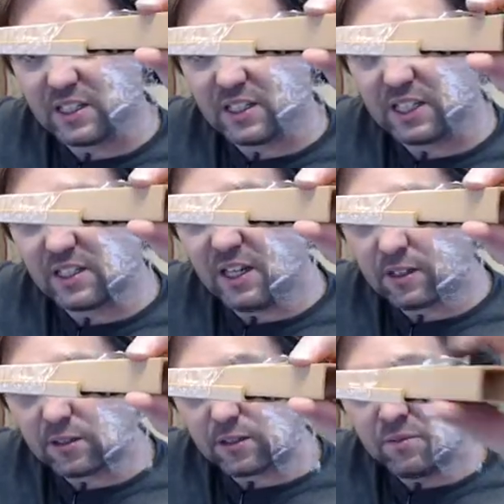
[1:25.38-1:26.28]

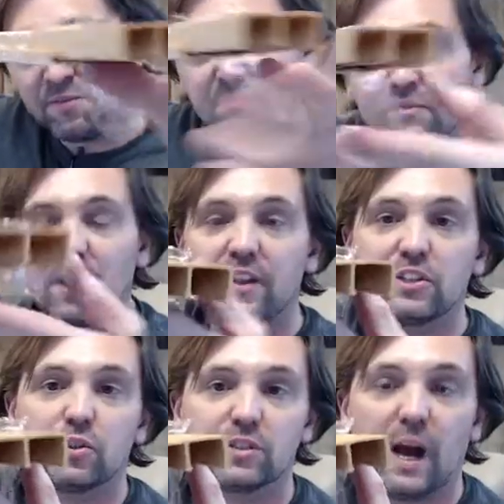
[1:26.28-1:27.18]
sixteenths, and
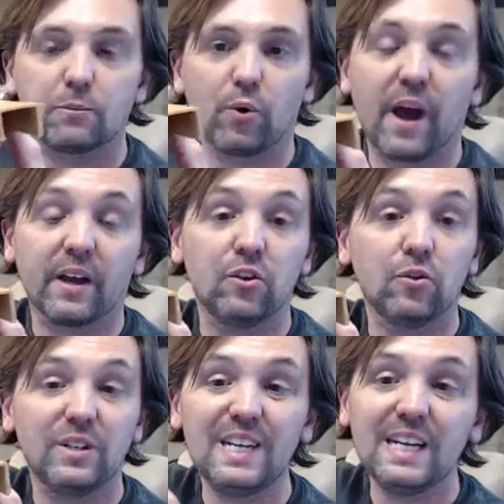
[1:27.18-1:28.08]
that's your top track. And
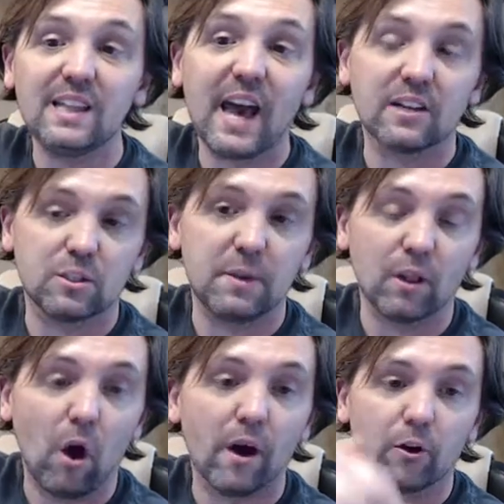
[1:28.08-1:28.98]
you'll need that to be
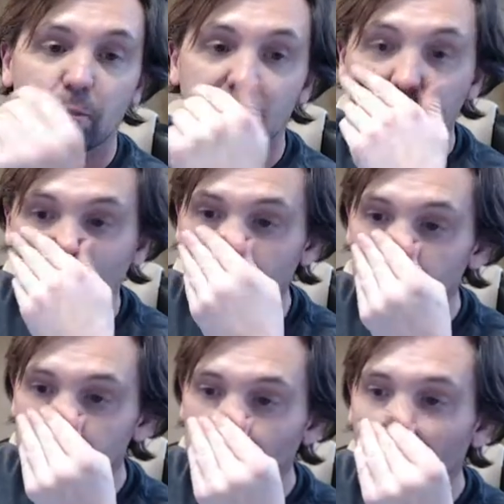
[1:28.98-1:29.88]
longer because